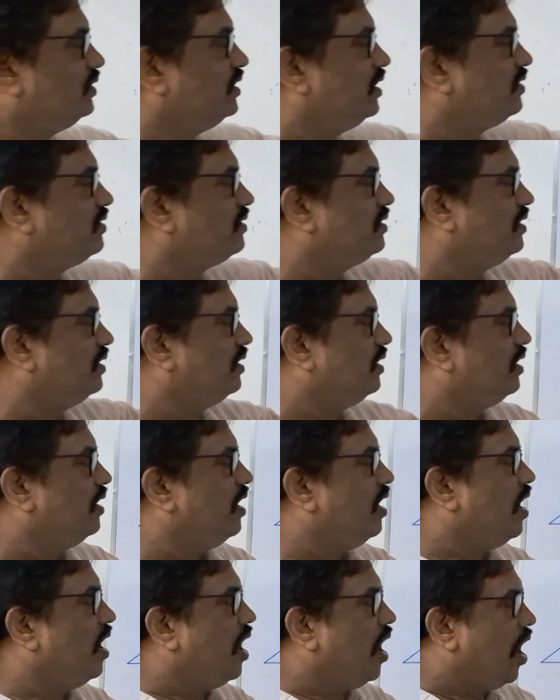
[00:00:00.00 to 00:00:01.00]
just
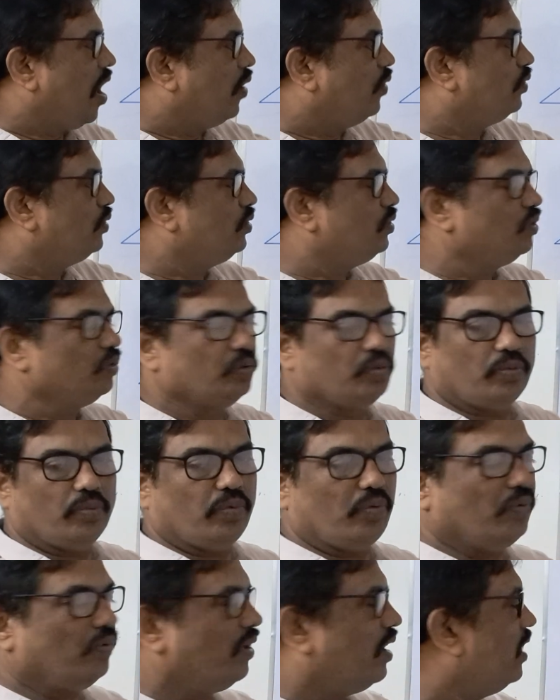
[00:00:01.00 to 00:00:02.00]
how to
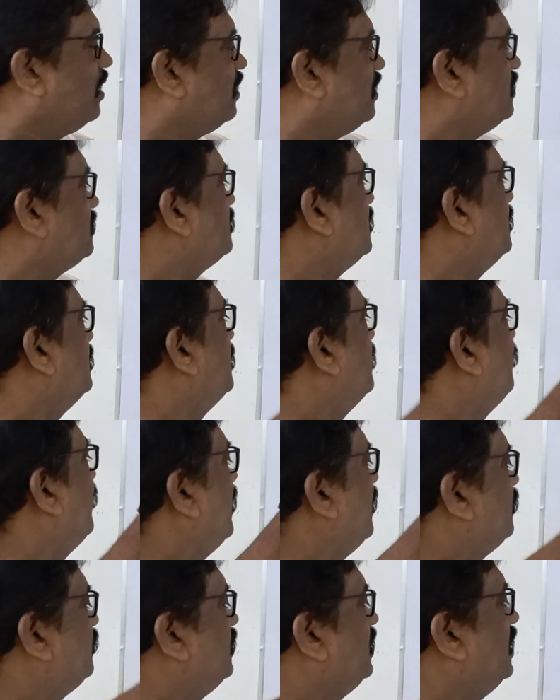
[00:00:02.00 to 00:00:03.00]
understand the
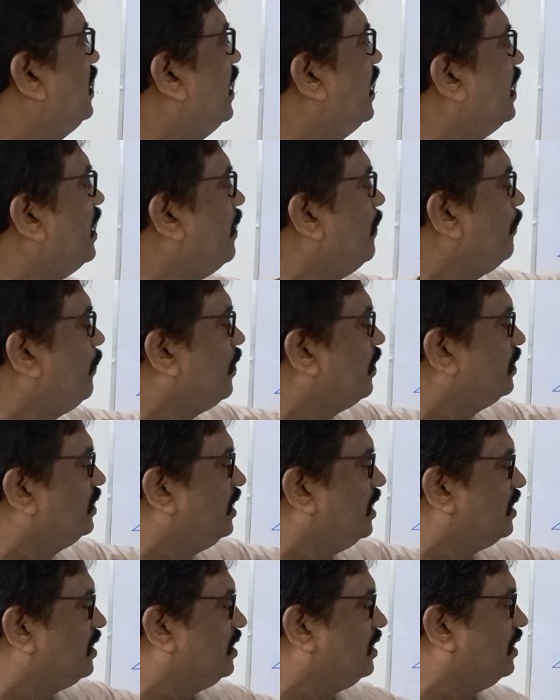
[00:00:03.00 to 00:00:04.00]
velocity diagram, for
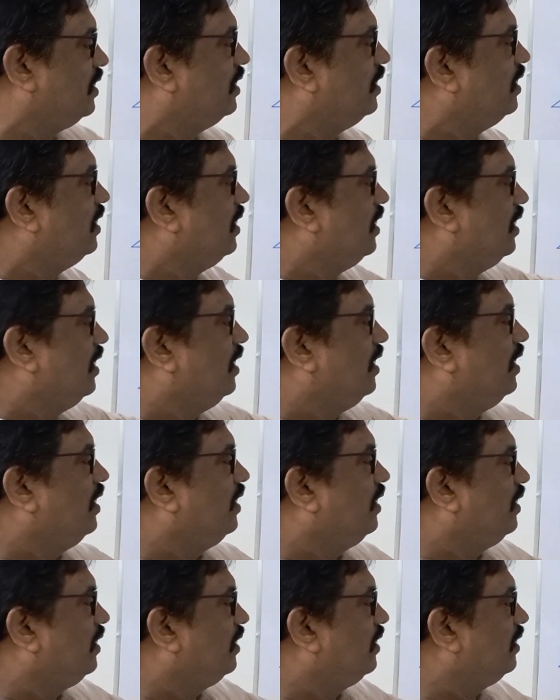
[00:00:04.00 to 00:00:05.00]
that
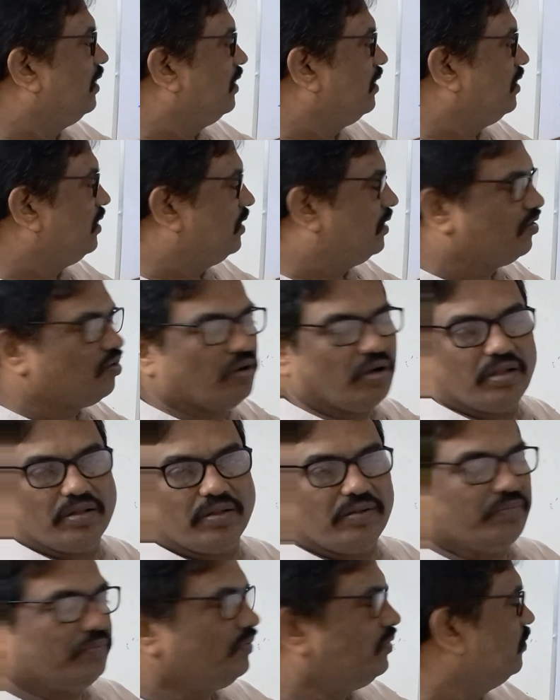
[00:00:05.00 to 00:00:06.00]

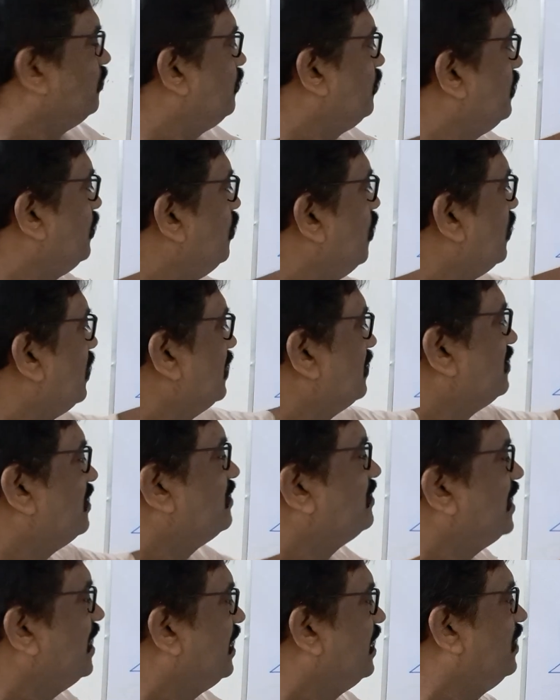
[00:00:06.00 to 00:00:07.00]

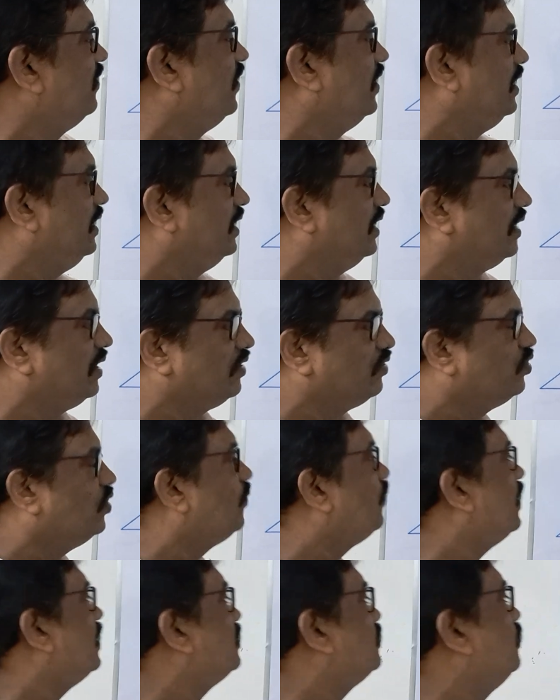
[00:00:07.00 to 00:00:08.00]
notations I given here.
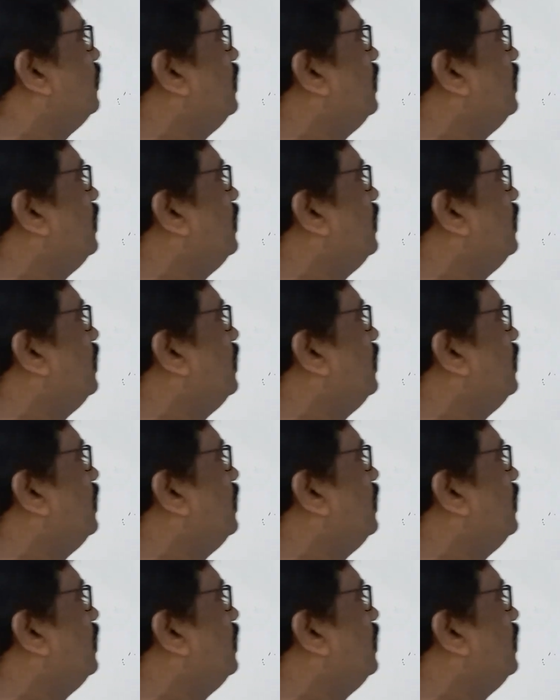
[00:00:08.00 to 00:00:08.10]
So first